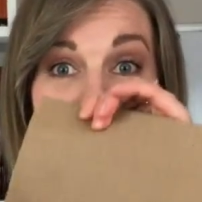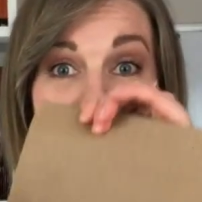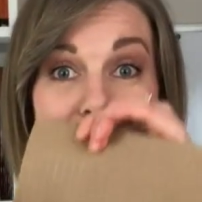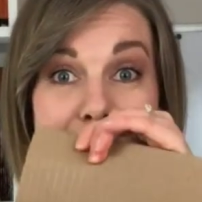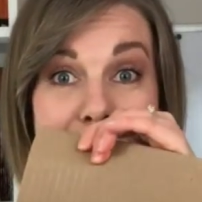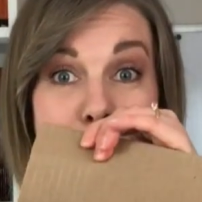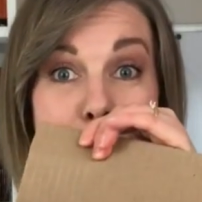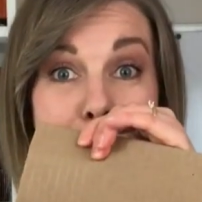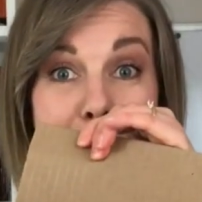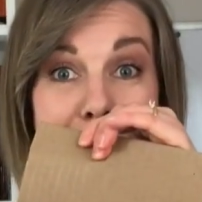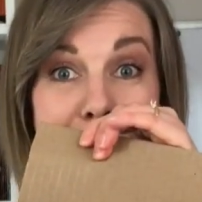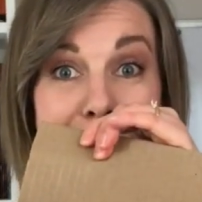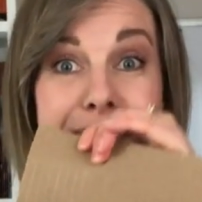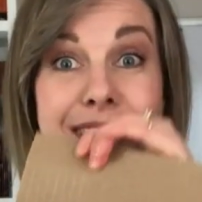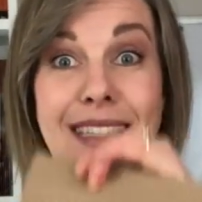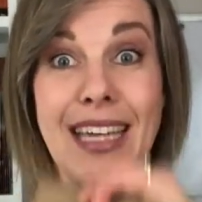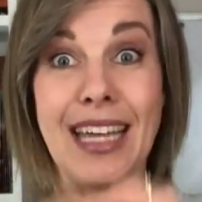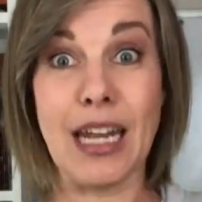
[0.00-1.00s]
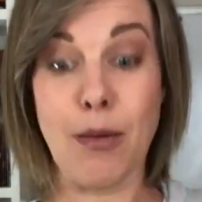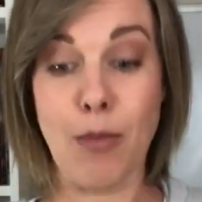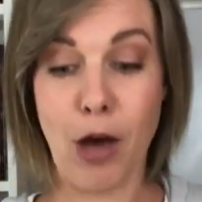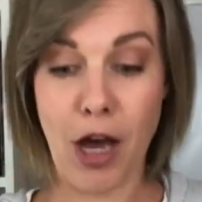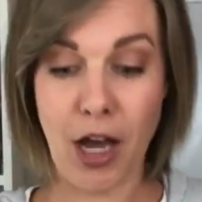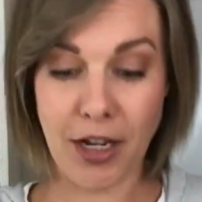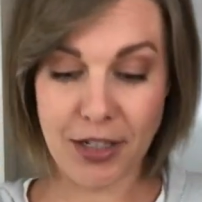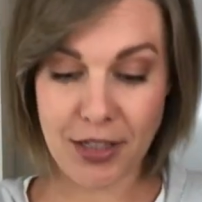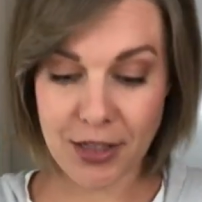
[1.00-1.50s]
It's a box in a
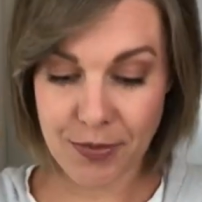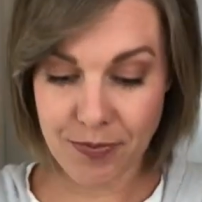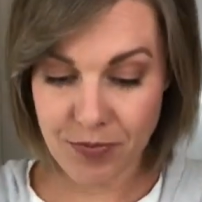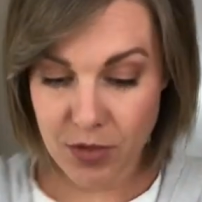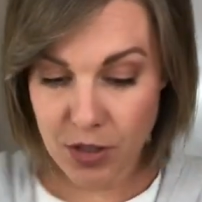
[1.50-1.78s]
box.